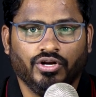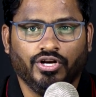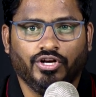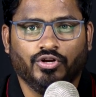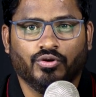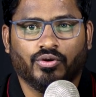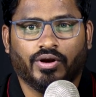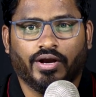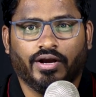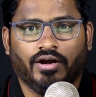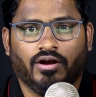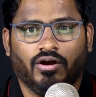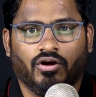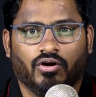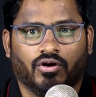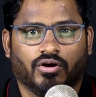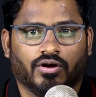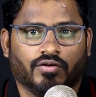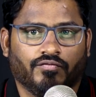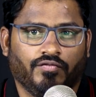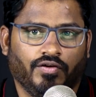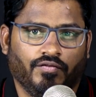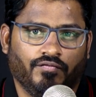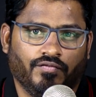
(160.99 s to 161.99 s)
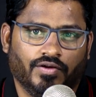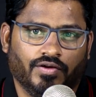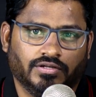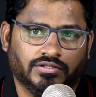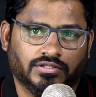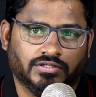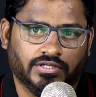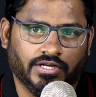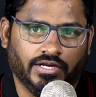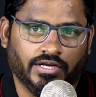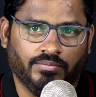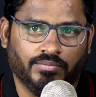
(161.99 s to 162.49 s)
need to write a lot of if
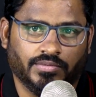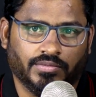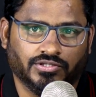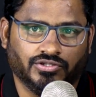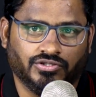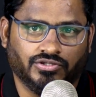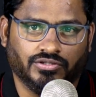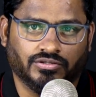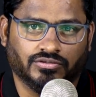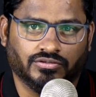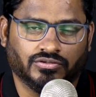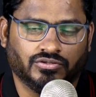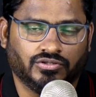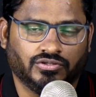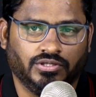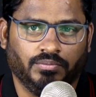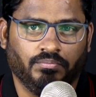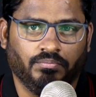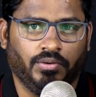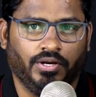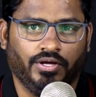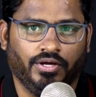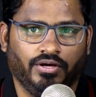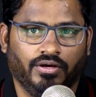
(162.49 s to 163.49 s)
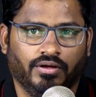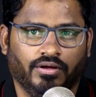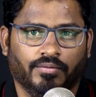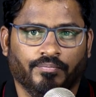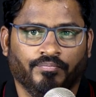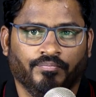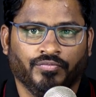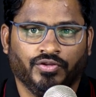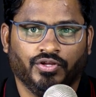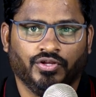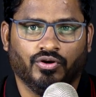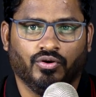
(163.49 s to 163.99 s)
else statements here. Simply
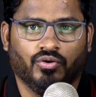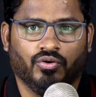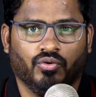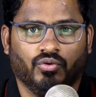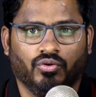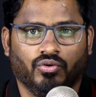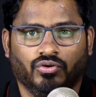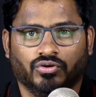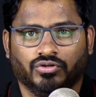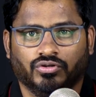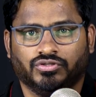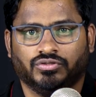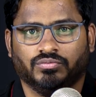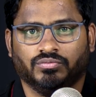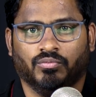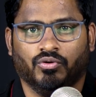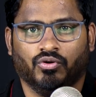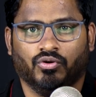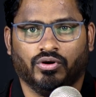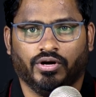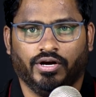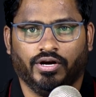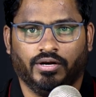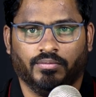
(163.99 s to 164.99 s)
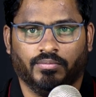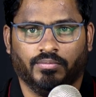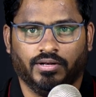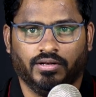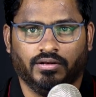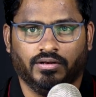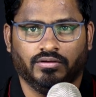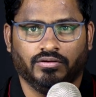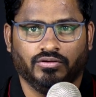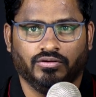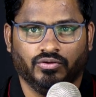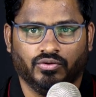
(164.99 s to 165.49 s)
your code looks more
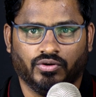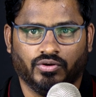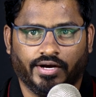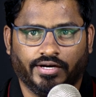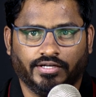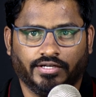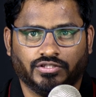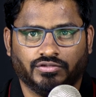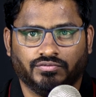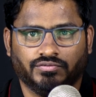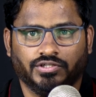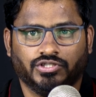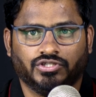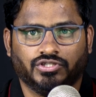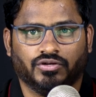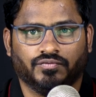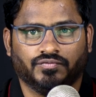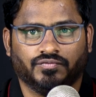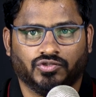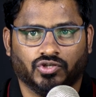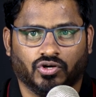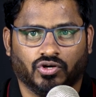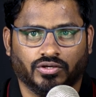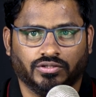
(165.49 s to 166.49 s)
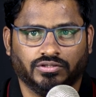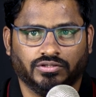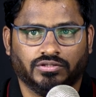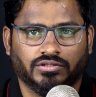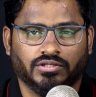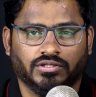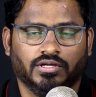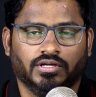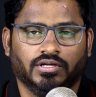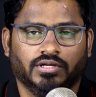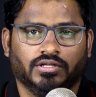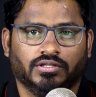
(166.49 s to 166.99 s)
readable. You write switch of
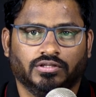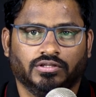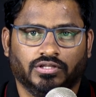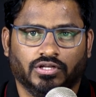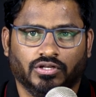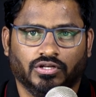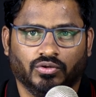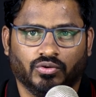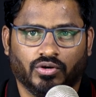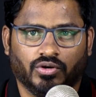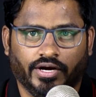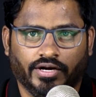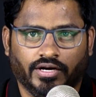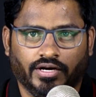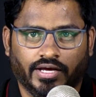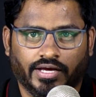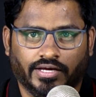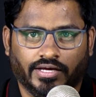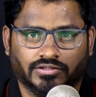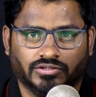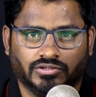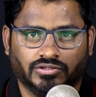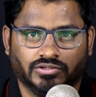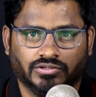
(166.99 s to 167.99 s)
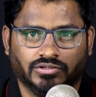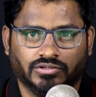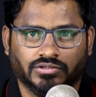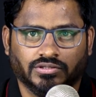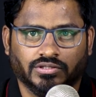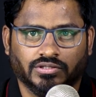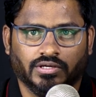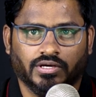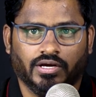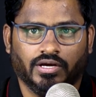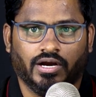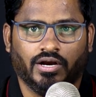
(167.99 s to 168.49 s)
choice, then you write
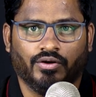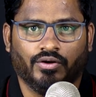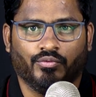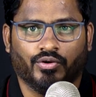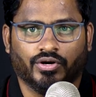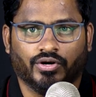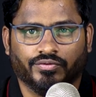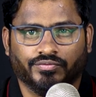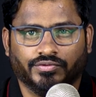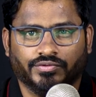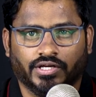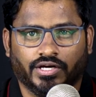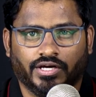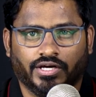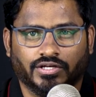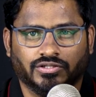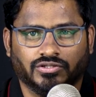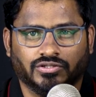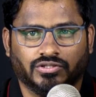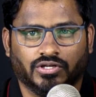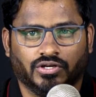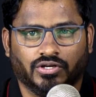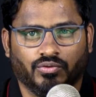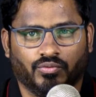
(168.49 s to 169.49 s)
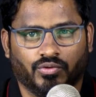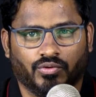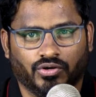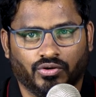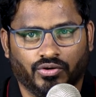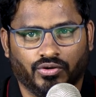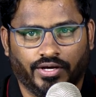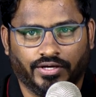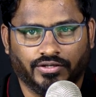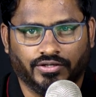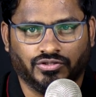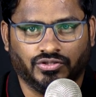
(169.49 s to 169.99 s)
cases, and whatever the case that you want
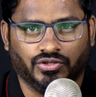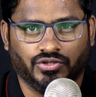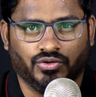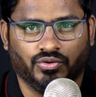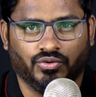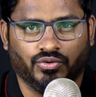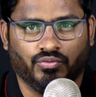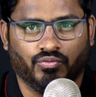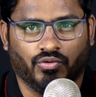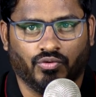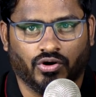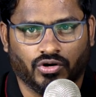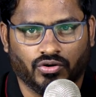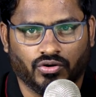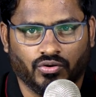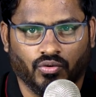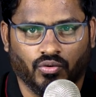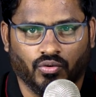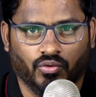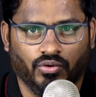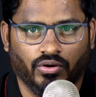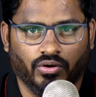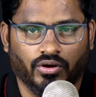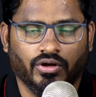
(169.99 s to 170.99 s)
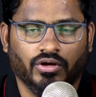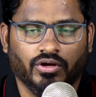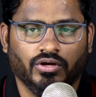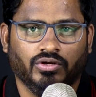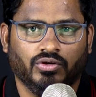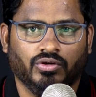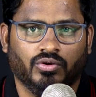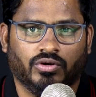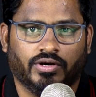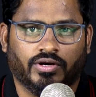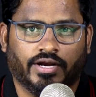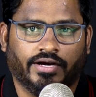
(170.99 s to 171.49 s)
to execute what code,
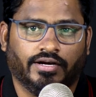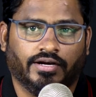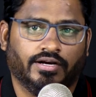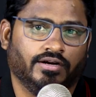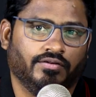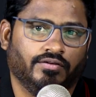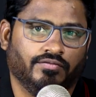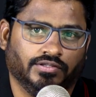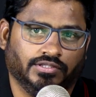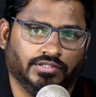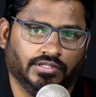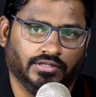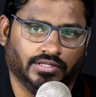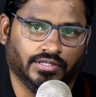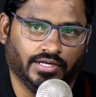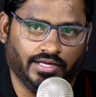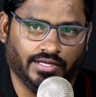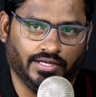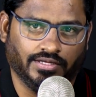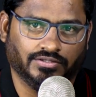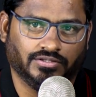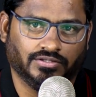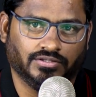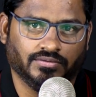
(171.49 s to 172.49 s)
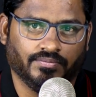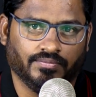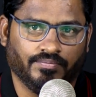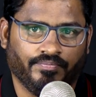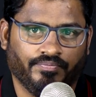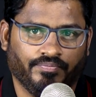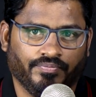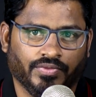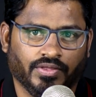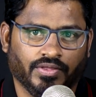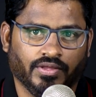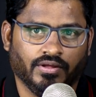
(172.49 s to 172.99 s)
you'll write it within the case.
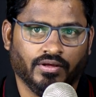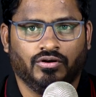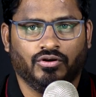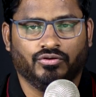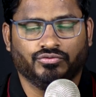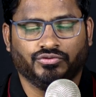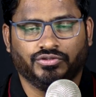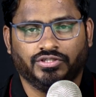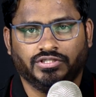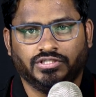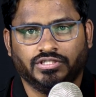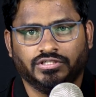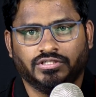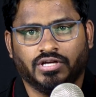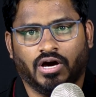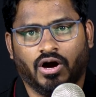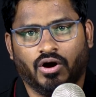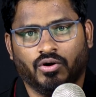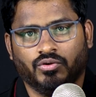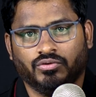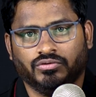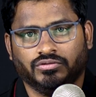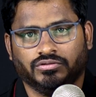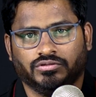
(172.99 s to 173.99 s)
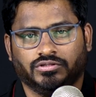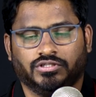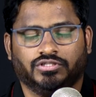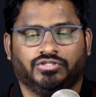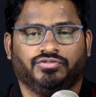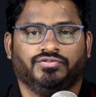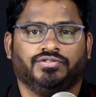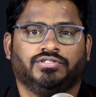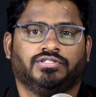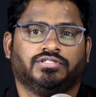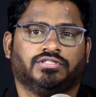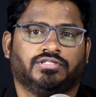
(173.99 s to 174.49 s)
Now this is how the
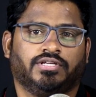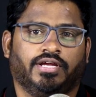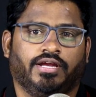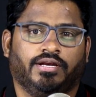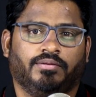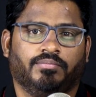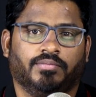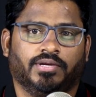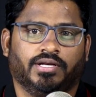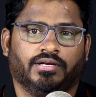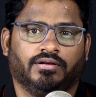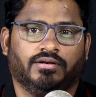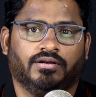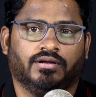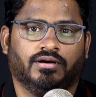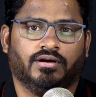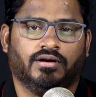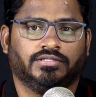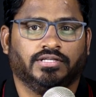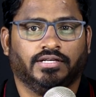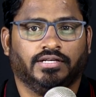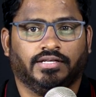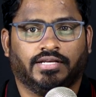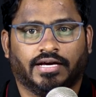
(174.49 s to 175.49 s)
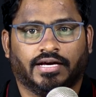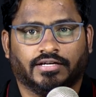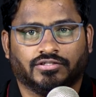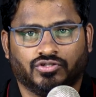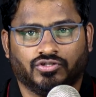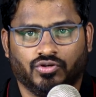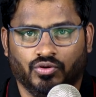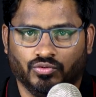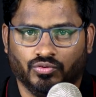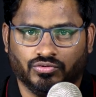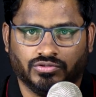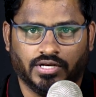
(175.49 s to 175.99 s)
switch statement
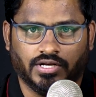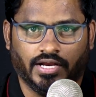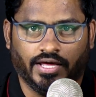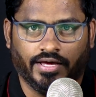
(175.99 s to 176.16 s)
syntax looks